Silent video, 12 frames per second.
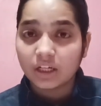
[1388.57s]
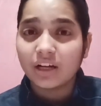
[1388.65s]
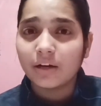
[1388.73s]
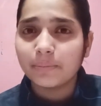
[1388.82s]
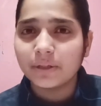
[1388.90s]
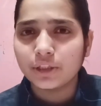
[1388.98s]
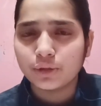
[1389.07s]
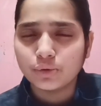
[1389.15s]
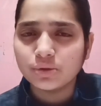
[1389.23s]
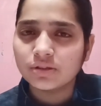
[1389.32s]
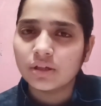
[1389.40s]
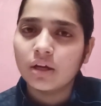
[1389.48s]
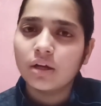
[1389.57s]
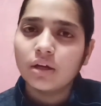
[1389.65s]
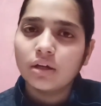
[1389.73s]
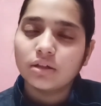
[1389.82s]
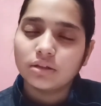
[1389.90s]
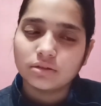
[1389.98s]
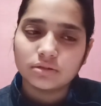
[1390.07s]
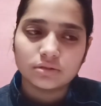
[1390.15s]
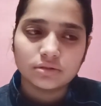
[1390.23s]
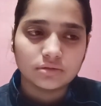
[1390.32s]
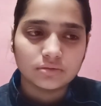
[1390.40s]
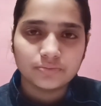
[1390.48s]
come in use
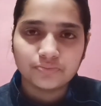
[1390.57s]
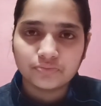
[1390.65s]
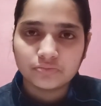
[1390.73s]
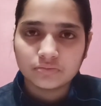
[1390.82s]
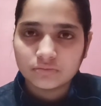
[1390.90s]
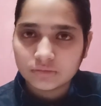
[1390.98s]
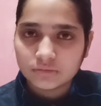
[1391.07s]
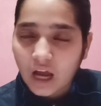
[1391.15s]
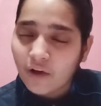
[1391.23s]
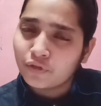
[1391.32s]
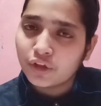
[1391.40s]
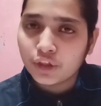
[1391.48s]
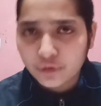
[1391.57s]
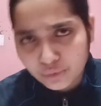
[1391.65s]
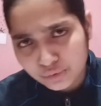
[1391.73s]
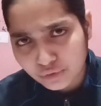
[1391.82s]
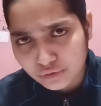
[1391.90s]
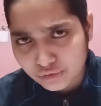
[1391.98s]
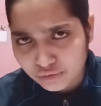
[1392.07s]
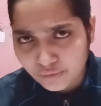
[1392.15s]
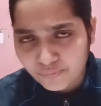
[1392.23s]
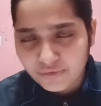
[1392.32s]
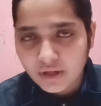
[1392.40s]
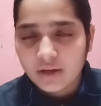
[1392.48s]
uh, after use also.
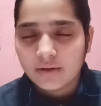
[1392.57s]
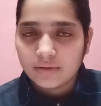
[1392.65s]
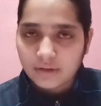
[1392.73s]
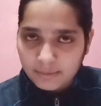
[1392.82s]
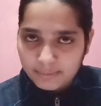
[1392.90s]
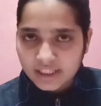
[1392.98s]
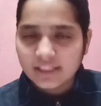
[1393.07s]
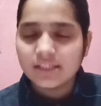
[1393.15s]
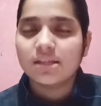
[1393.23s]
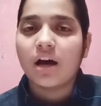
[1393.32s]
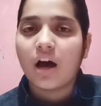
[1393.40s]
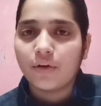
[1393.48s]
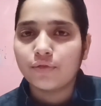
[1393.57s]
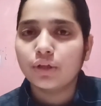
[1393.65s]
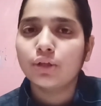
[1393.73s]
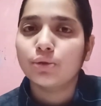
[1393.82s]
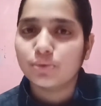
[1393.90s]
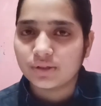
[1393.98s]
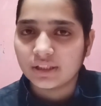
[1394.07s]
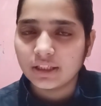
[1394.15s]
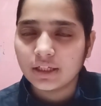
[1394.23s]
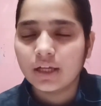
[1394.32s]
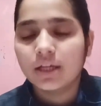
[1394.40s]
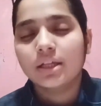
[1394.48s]
It means after
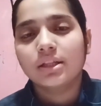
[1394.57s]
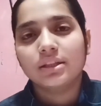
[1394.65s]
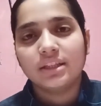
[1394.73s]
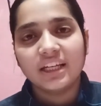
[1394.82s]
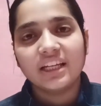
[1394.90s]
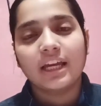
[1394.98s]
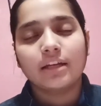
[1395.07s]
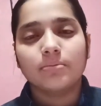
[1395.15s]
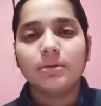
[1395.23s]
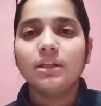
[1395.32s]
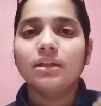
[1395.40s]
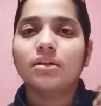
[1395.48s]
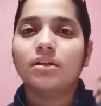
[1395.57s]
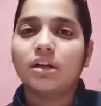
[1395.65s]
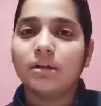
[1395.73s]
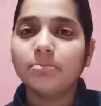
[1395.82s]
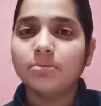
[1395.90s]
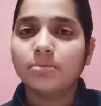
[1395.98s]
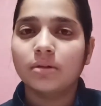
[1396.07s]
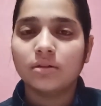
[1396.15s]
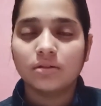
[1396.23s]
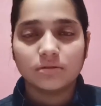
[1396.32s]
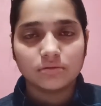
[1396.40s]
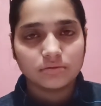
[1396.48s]
using they can be come
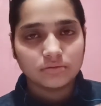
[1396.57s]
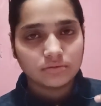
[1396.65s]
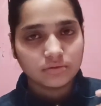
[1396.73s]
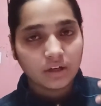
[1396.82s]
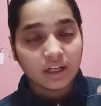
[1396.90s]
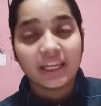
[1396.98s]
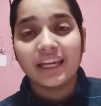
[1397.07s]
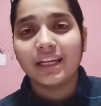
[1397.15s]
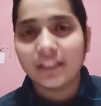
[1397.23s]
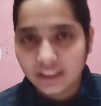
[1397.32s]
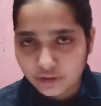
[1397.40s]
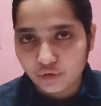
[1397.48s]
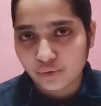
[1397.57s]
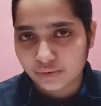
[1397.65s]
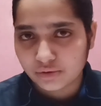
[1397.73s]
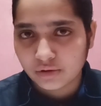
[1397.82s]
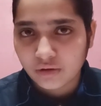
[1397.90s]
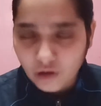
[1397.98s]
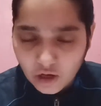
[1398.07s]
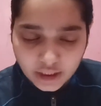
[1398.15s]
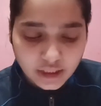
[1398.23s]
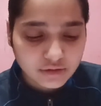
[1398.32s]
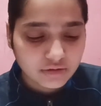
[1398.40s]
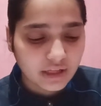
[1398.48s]
again in use.
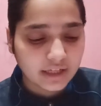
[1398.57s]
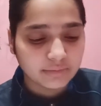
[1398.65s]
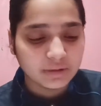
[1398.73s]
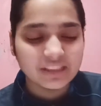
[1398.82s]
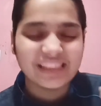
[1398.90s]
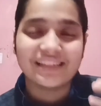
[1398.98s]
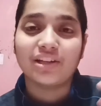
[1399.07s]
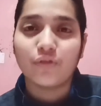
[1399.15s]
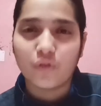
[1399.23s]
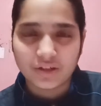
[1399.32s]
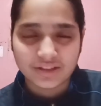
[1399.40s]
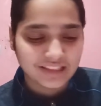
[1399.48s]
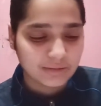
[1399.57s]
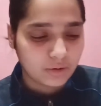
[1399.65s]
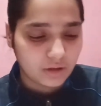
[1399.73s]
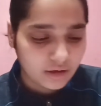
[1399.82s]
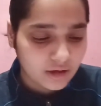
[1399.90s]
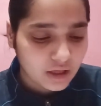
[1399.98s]
Okay, so that means reversible.